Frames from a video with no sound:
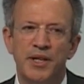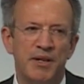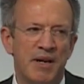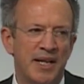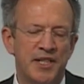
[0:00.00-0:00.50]

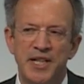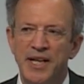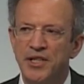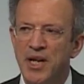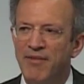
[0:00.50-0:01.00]
the United
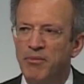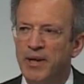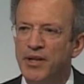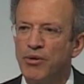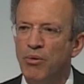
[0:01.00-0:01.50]
States
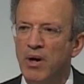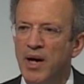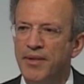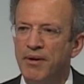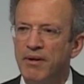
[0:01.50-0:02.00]
government or
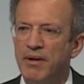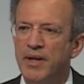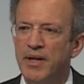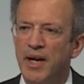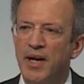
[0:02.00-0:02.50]
other
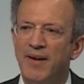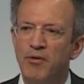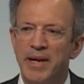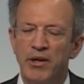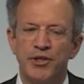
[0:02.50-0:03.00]

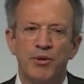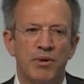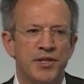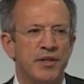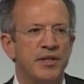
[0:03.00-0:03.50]
governmental
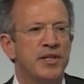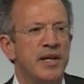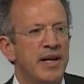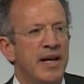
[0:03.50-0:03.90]
sources.